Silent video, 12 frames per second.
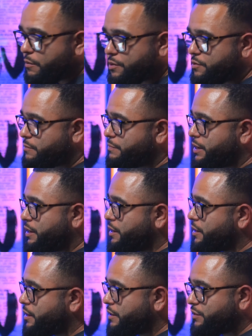whether it
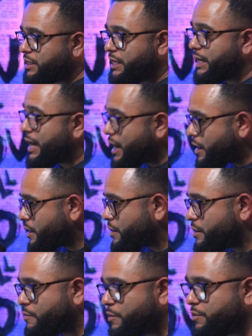be thinning
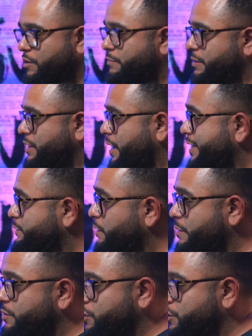hair, whether it be the last barber